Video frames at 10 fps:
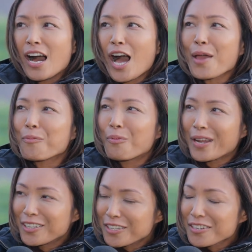I
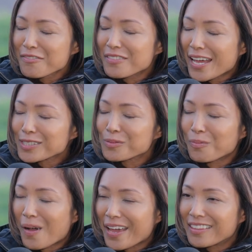wonder if that's
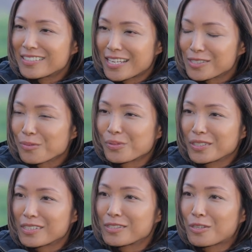why the desert
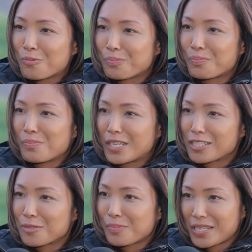brings us so
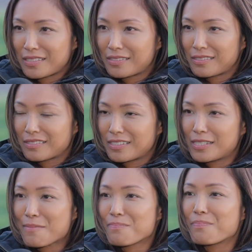much peace, because
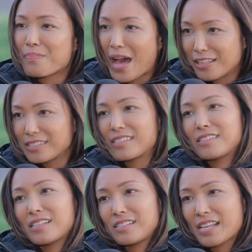it
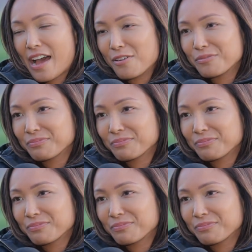balances us out.